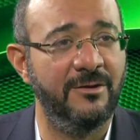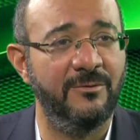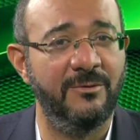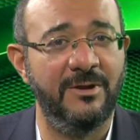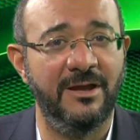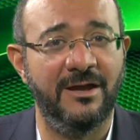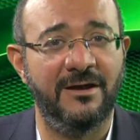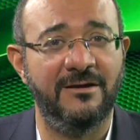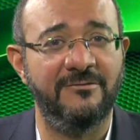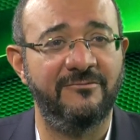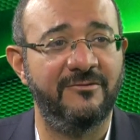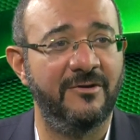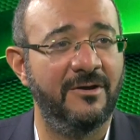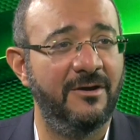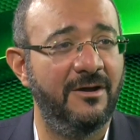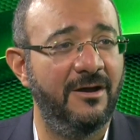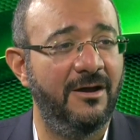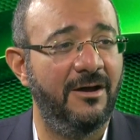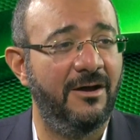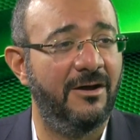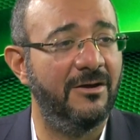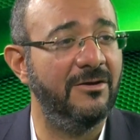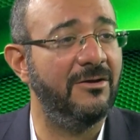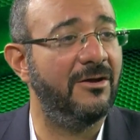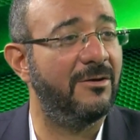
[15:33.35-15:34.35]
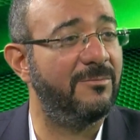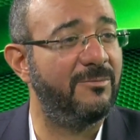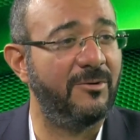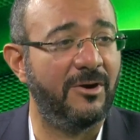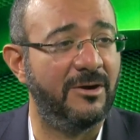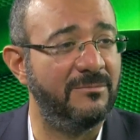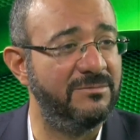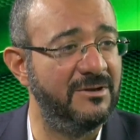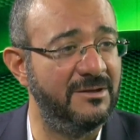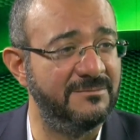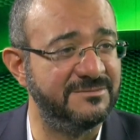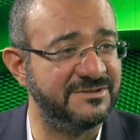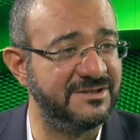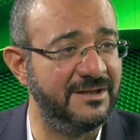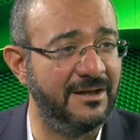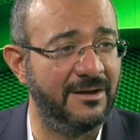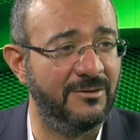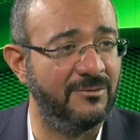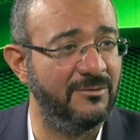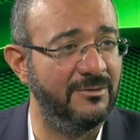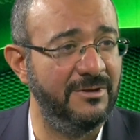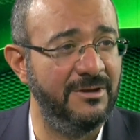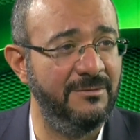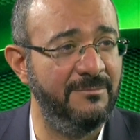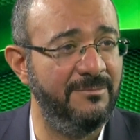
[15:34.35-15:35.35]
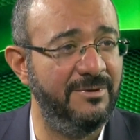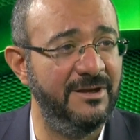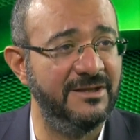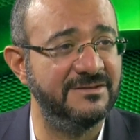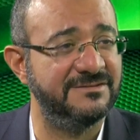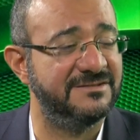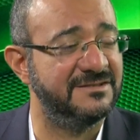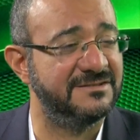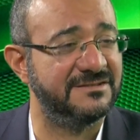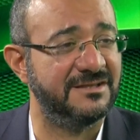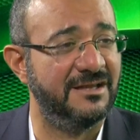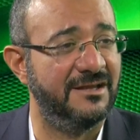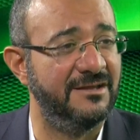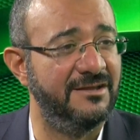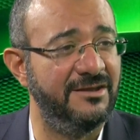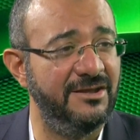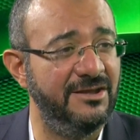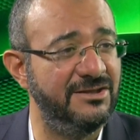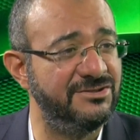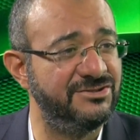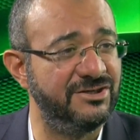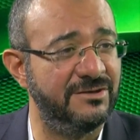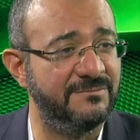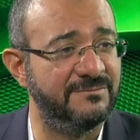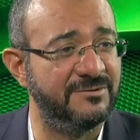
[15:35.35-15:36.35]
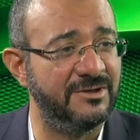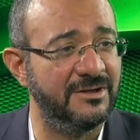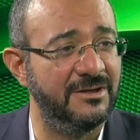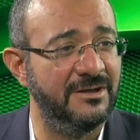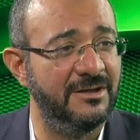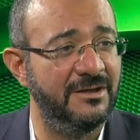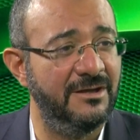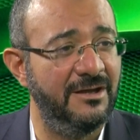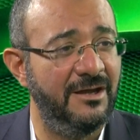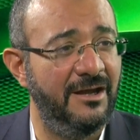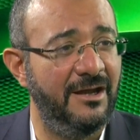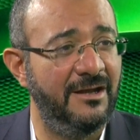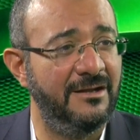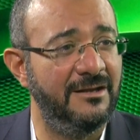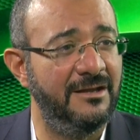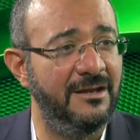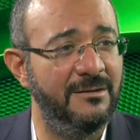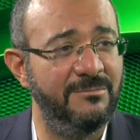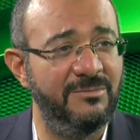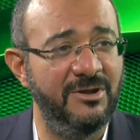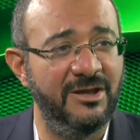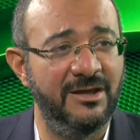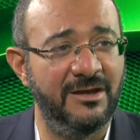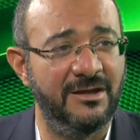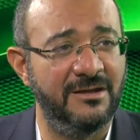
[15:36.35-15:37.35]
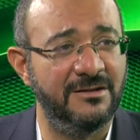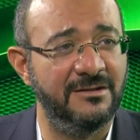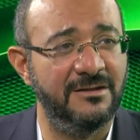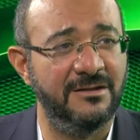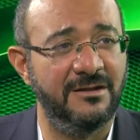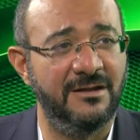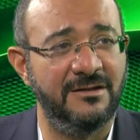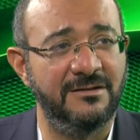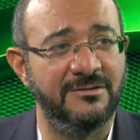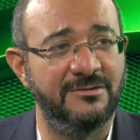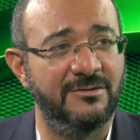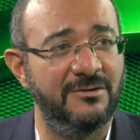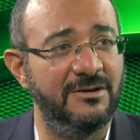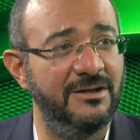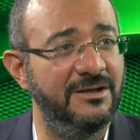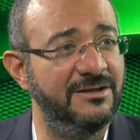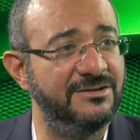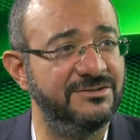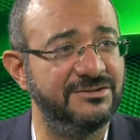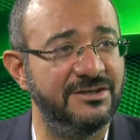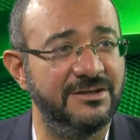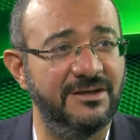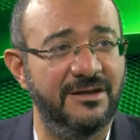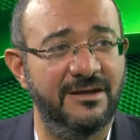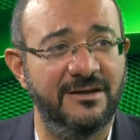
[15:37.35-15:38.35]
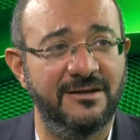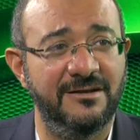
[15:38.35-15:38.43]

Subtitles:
We have hunger problems now in places like Egypt and Libya and Tunisia.